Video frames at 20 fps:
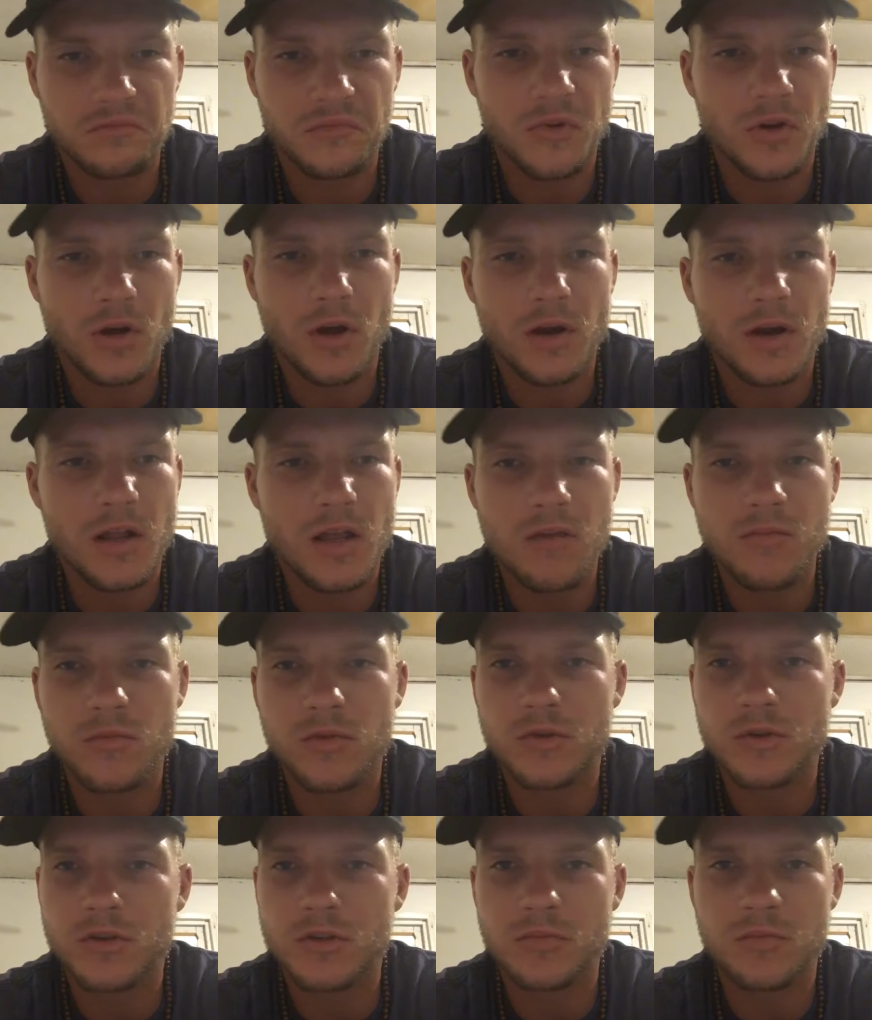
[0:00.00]
not able
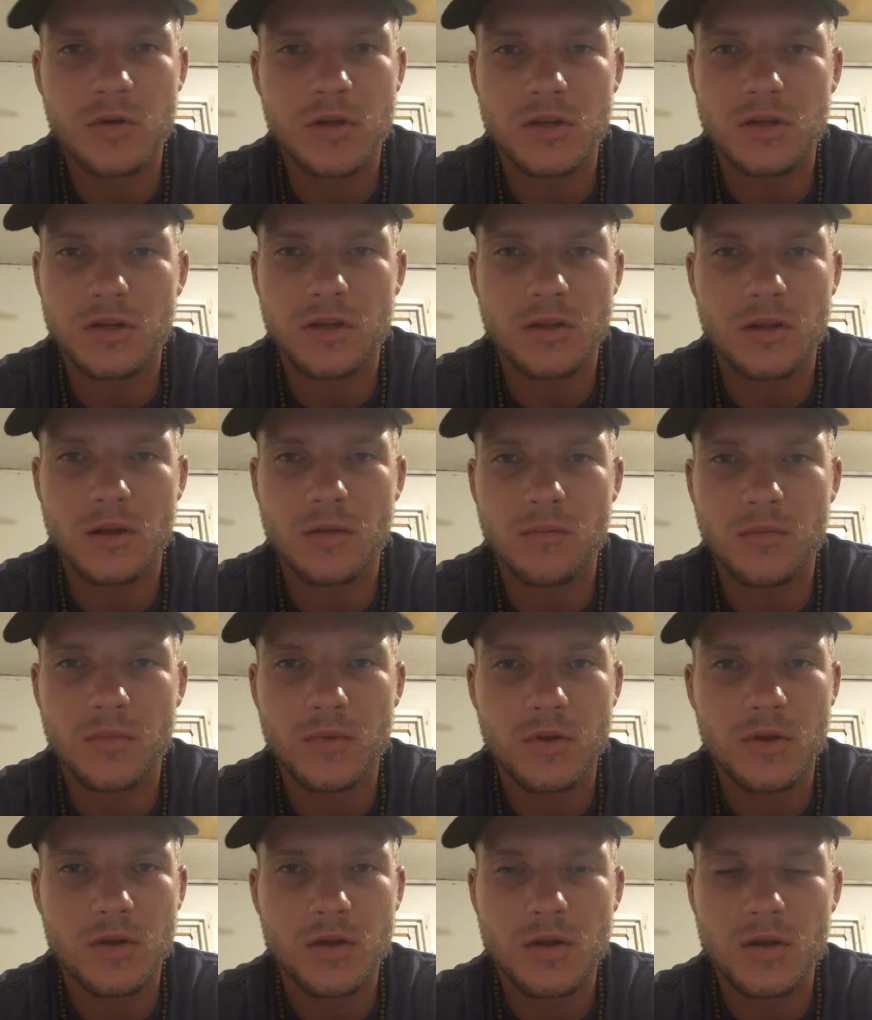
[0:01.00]
to speak to them,
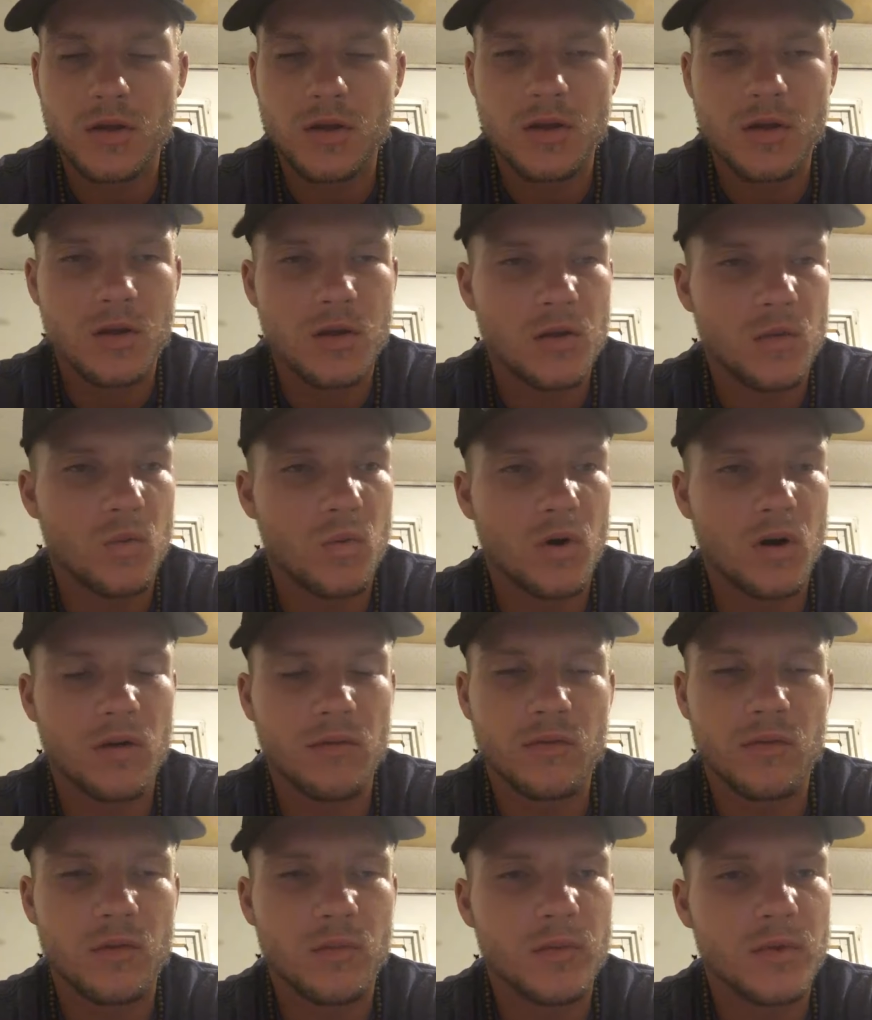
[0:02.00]

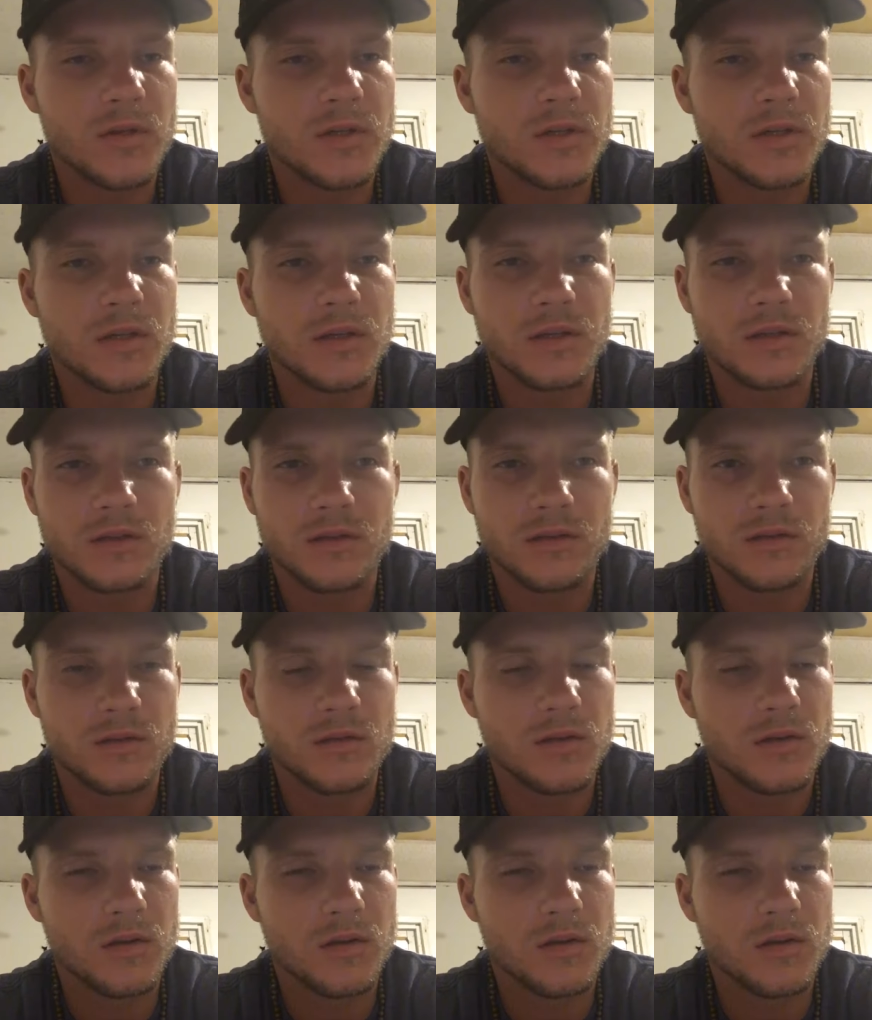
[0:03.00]
whatever the reason is.